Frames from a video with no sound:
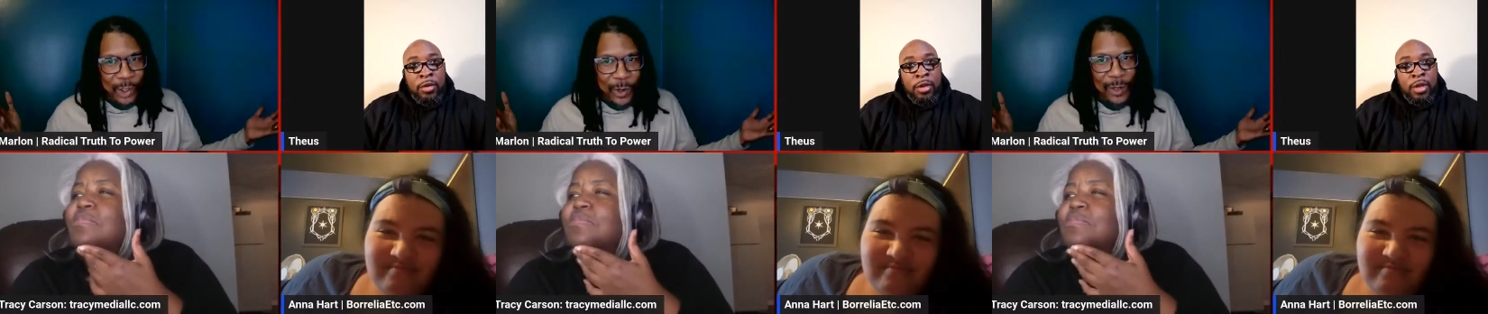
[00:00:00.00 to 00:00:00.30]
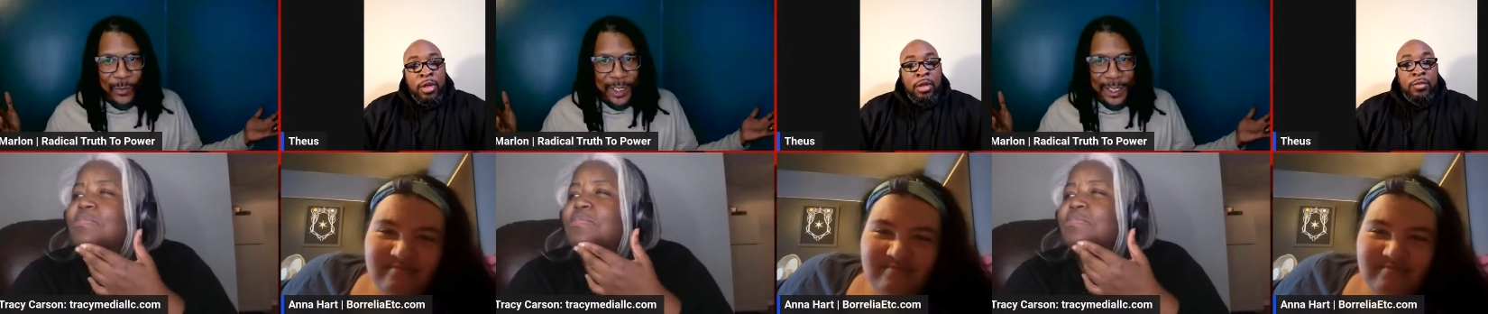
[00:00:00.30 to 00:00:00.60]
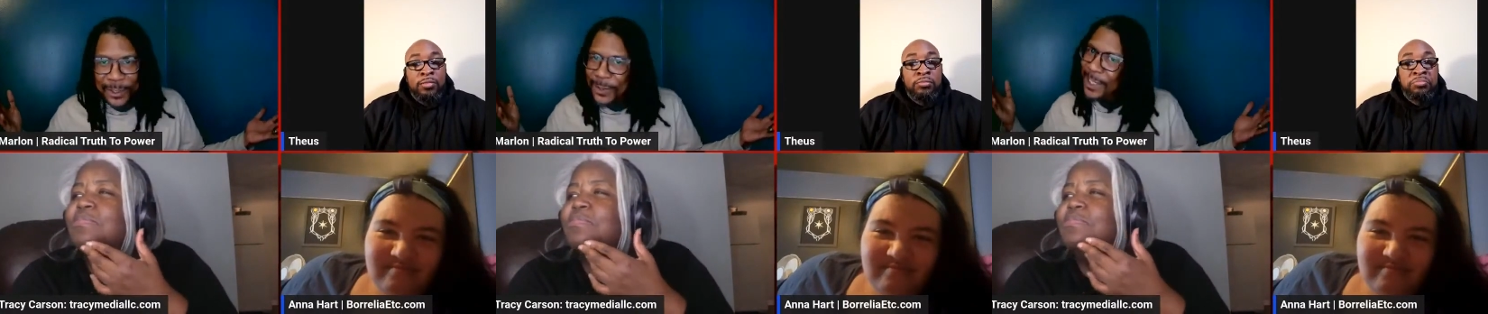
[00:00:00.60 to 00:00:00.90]
Speaker 1: story
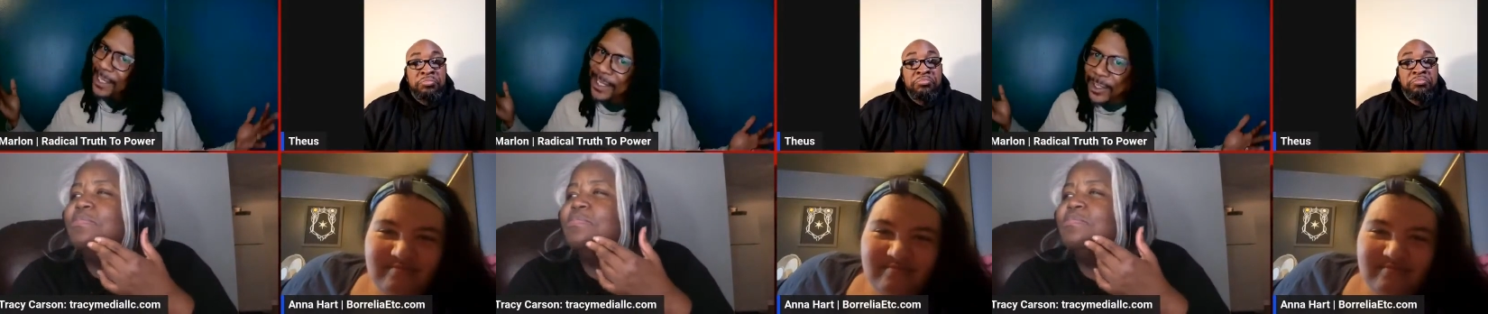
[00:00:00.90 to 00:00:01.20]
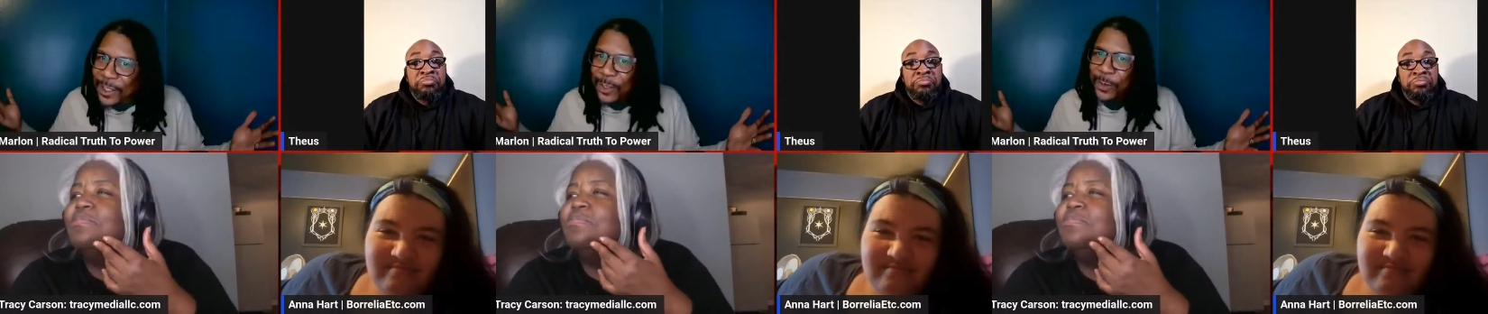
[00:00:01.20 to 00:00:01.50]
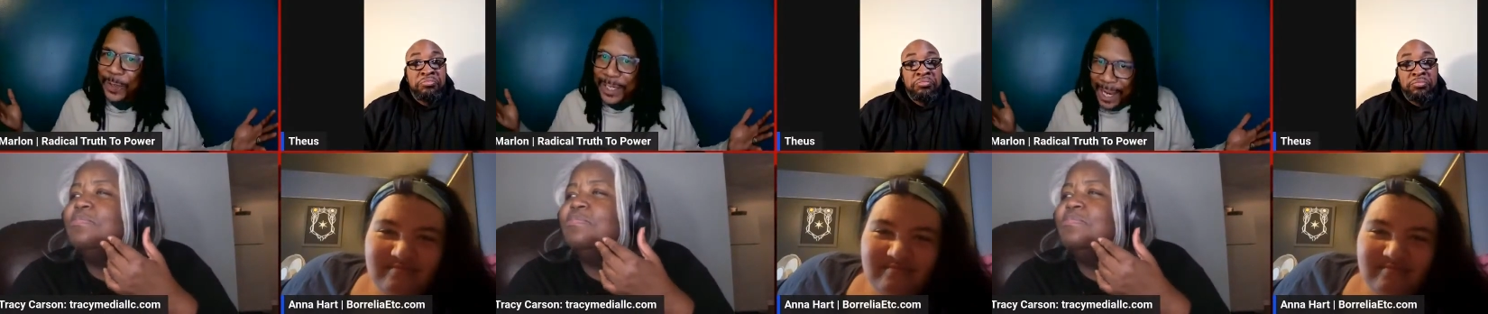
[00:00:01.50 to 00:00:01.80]
real? Is the
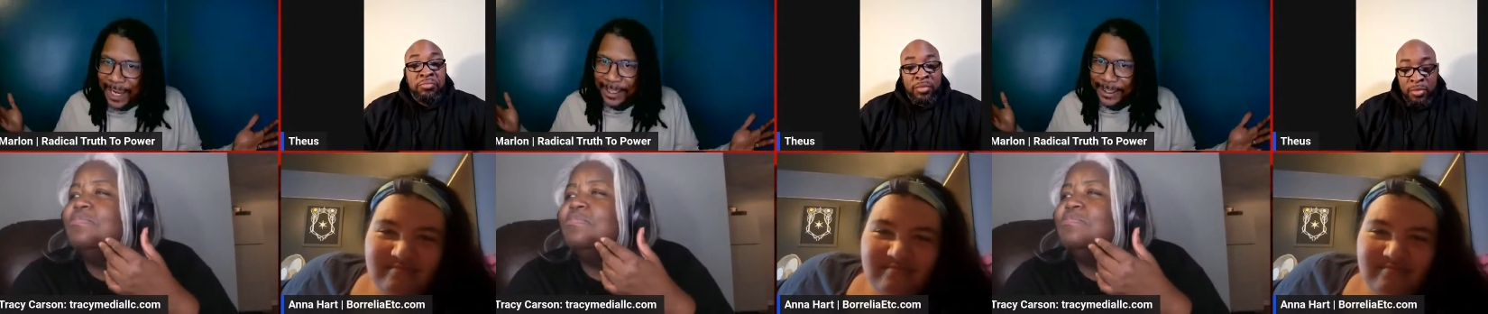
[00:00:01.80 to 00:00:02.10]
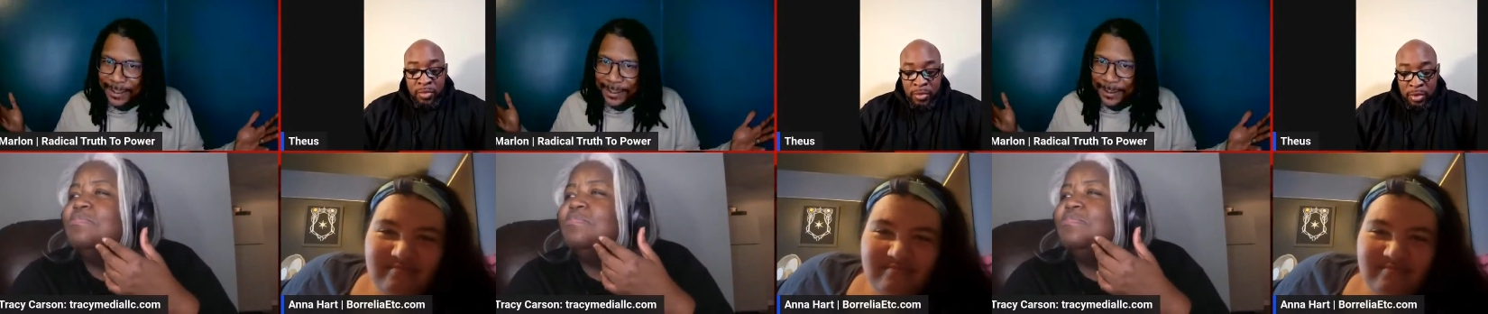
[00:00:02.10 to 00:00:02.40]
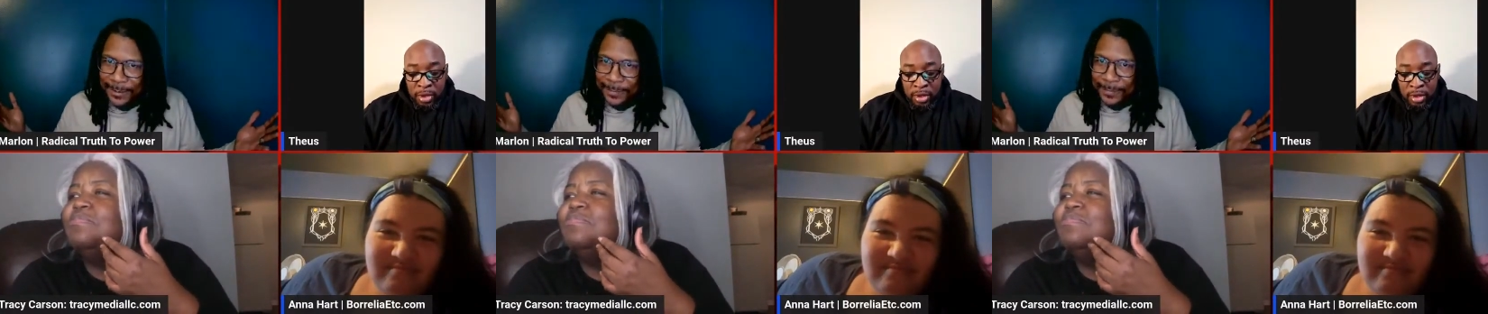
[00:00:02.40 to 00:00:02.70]
story not?
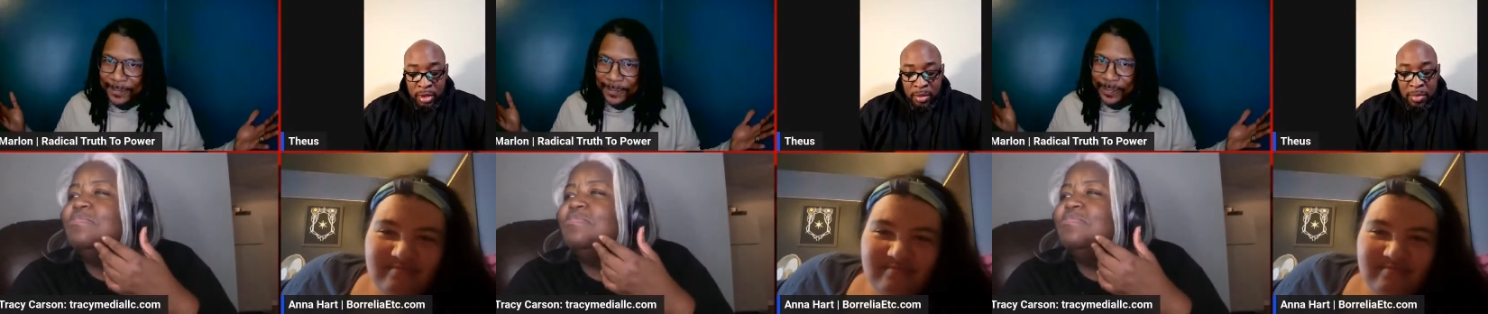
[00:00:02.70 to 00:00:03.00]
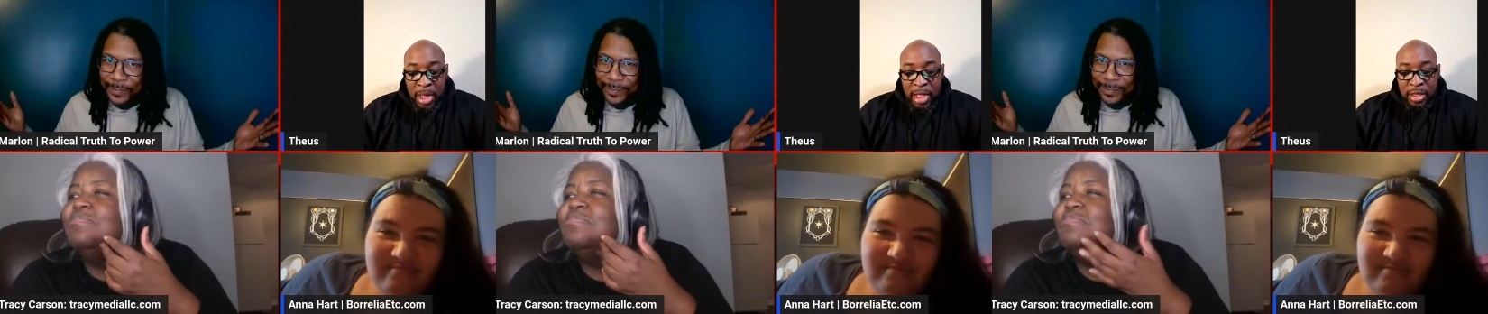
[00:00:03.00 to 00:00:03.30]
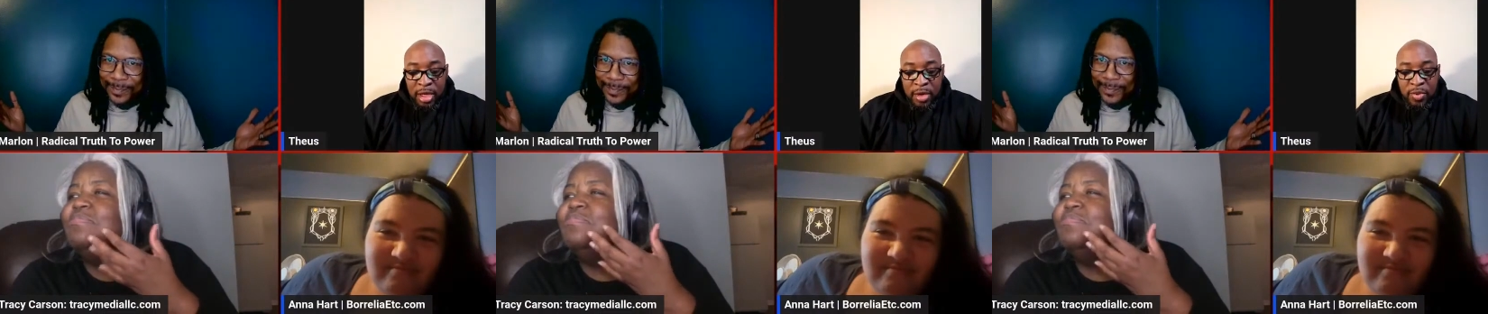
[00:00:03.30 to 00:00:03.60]
Speaker 2: Man, I
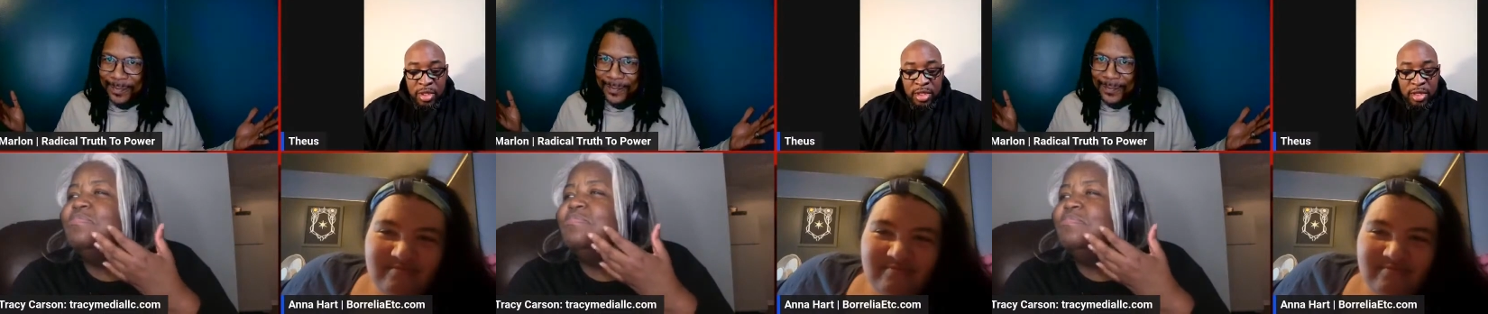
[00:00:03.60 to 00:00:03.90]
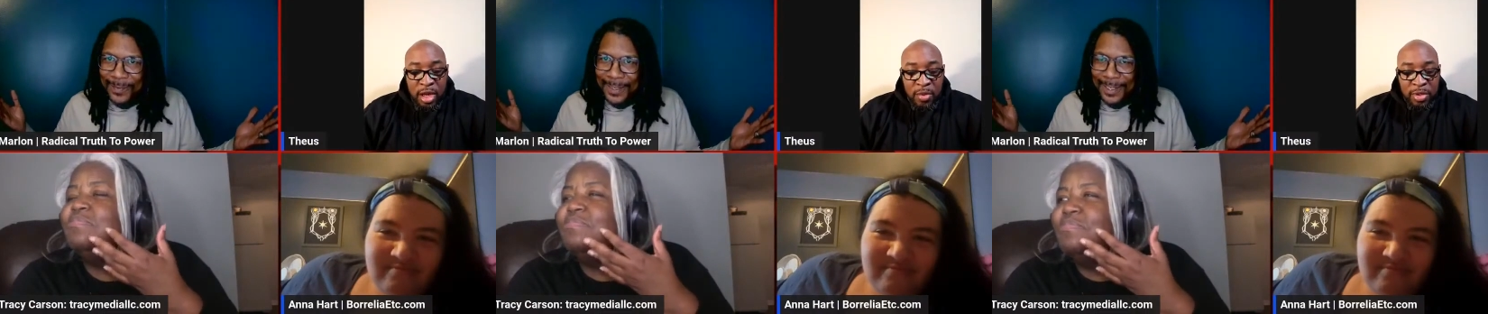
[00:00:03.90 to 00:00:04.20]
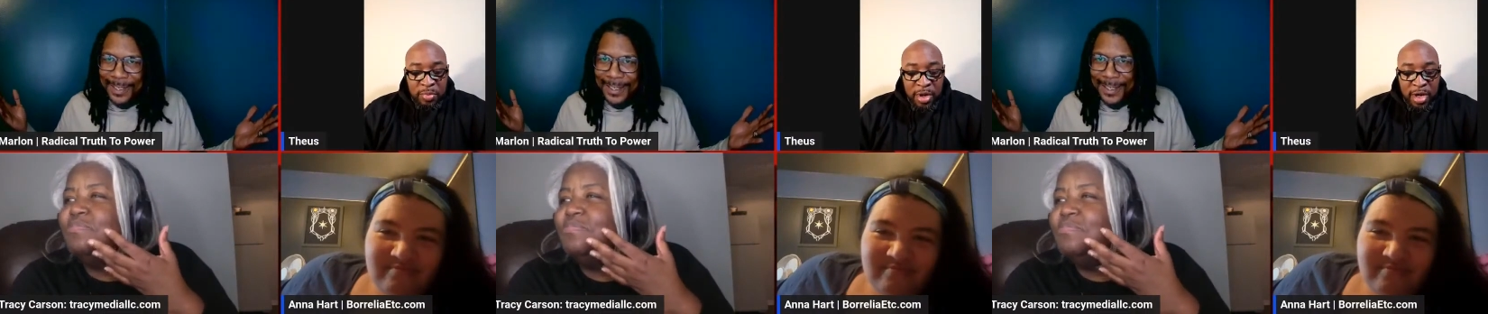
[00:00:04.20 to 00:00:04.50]
thought real or not
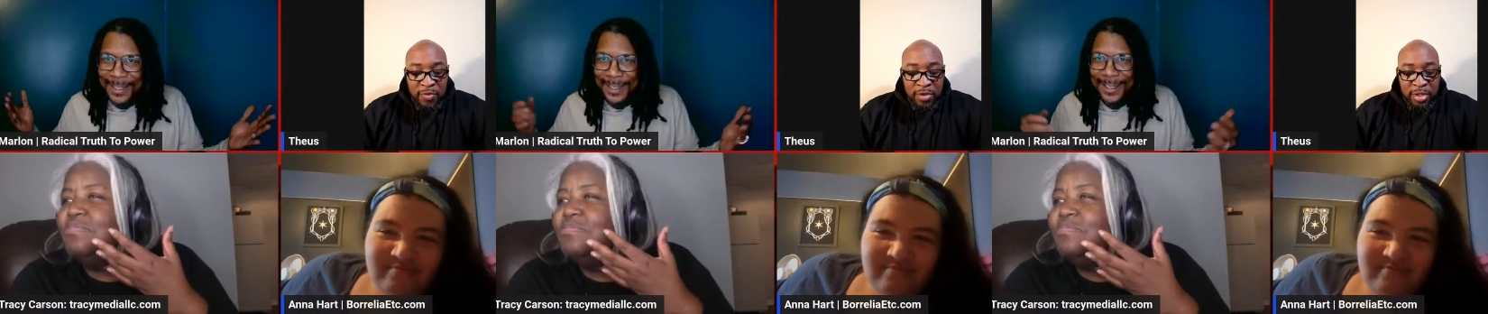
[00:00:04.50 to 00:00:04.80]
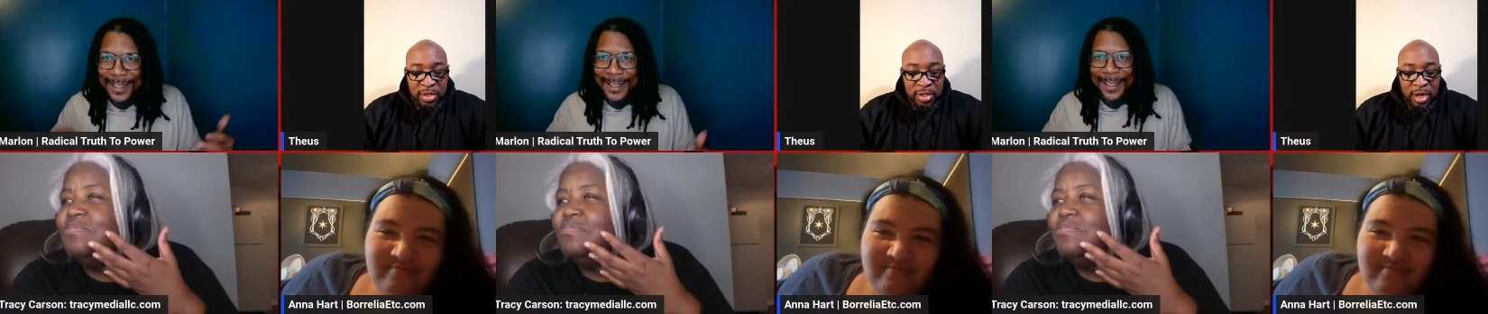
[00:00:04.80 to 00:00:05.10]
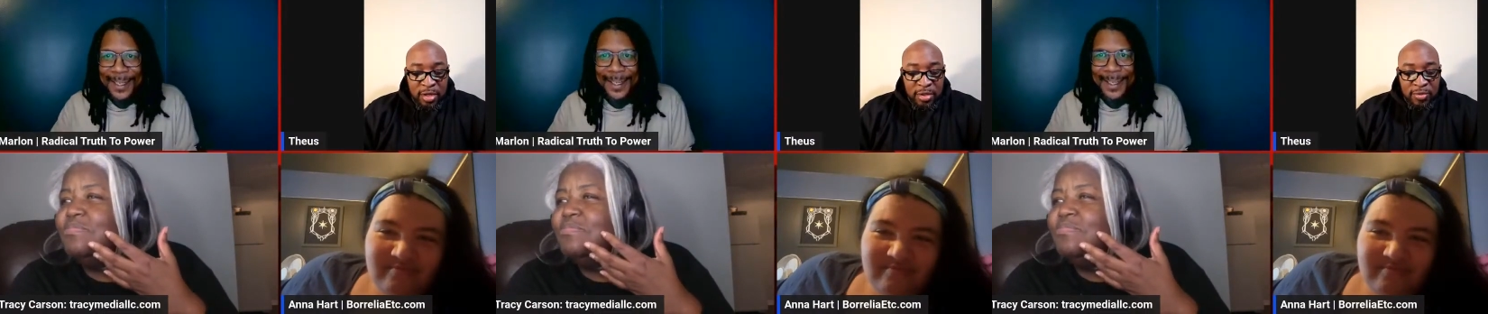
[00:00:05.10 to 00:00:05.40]
was part of us
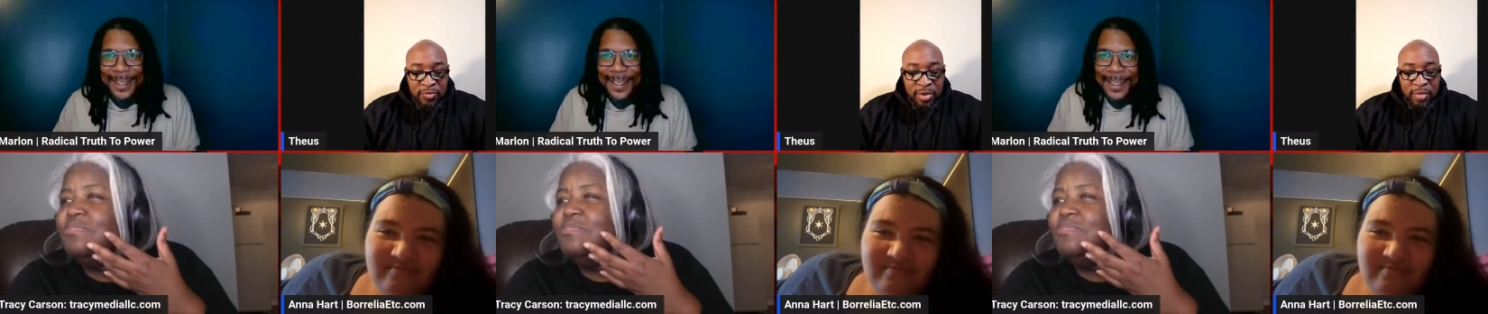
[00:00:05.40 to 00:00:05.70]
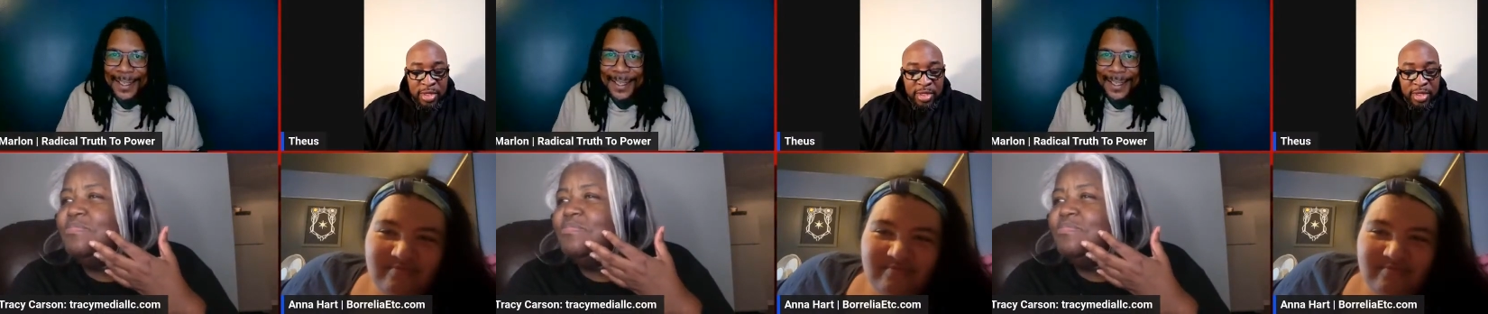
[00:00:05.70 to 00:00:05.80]
uh, from the